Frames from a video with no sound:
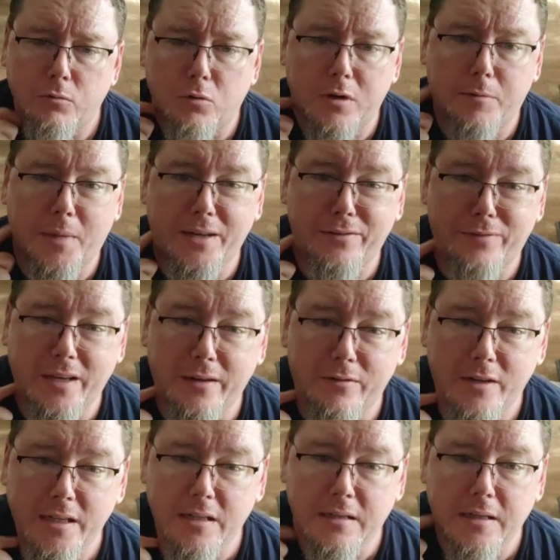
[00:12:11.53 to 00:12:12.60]
One of my
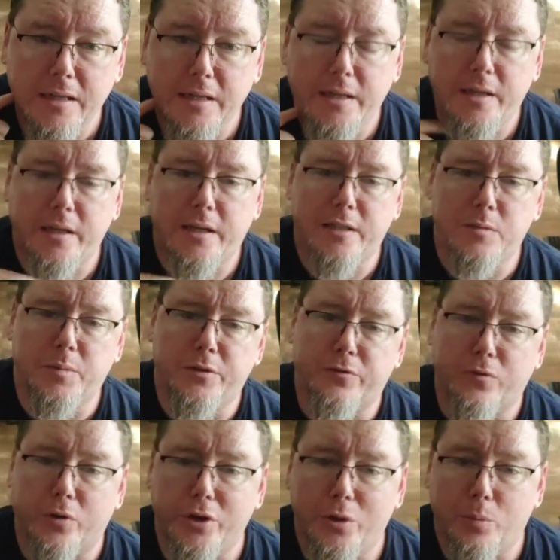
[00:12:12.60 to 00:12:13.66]
favorite is
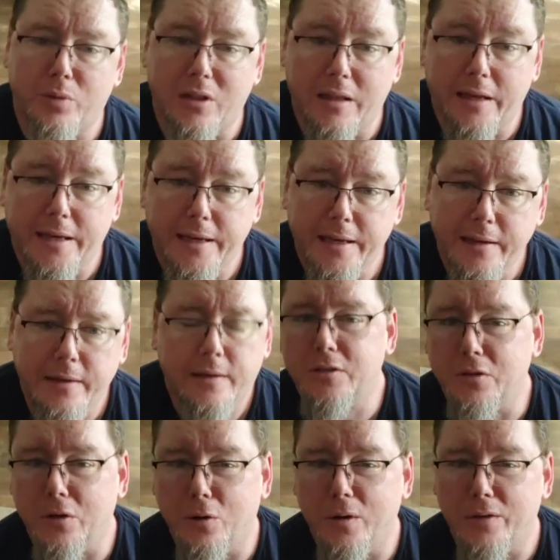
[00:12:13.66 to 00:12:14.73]
Before You Play.
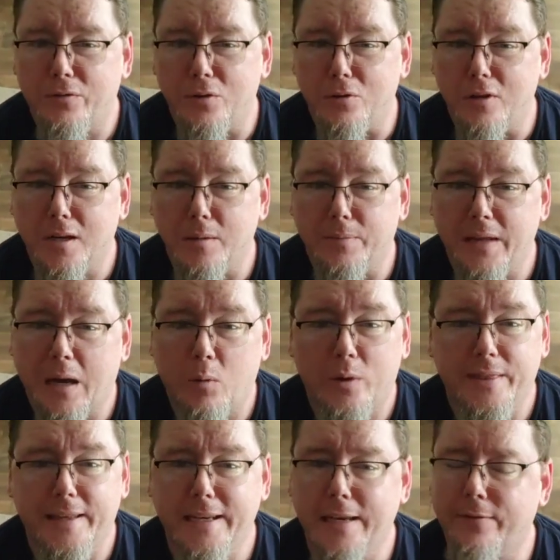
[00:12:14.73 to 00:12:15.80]
So if you look up that
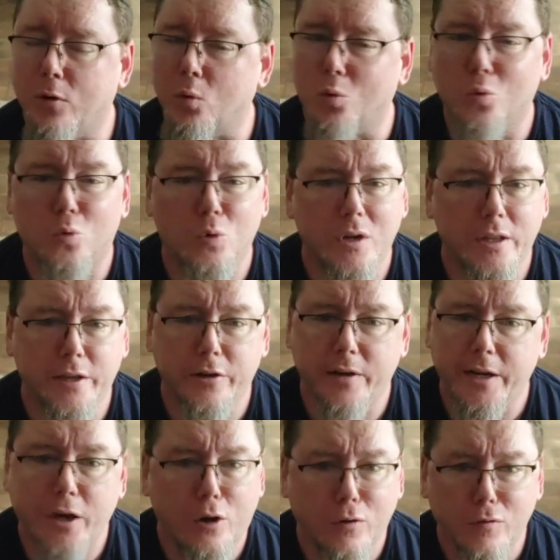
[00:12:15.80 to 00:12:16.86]
one, they give a really
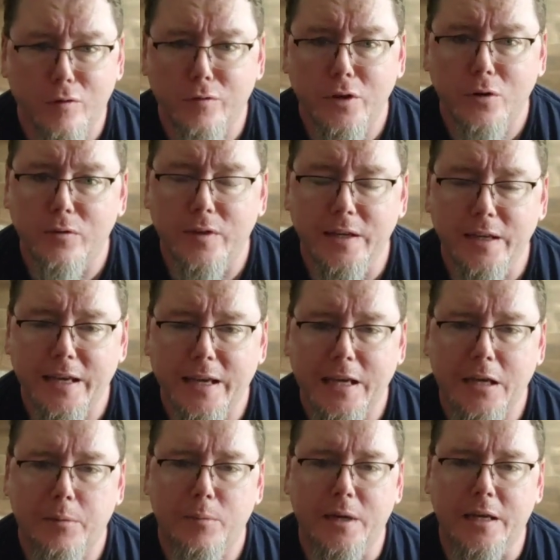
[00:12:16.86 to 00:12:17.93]
great overview of the
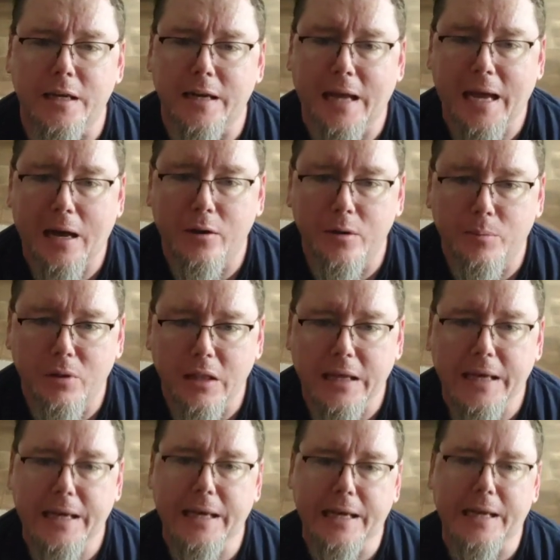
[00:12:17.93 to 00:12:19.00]
game and how to
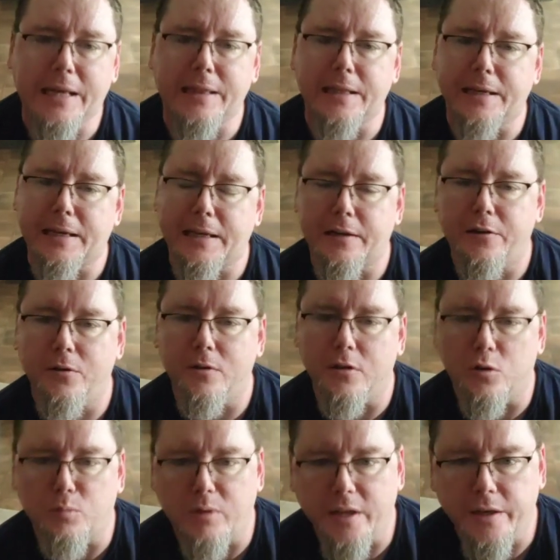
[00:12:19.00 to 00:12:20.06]
play, and they kind of do a
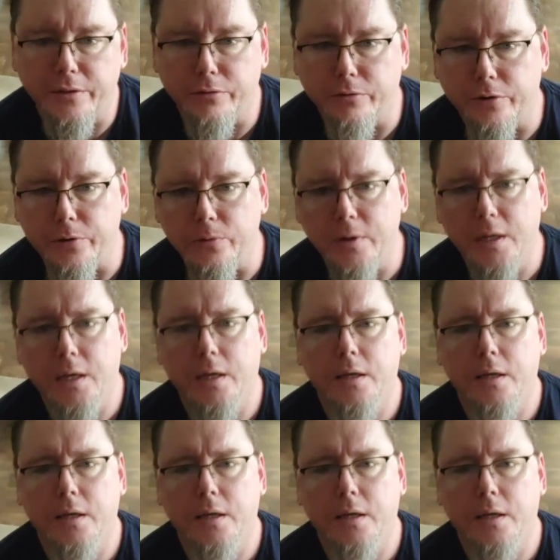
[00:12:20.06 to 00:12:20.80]
little playthrough.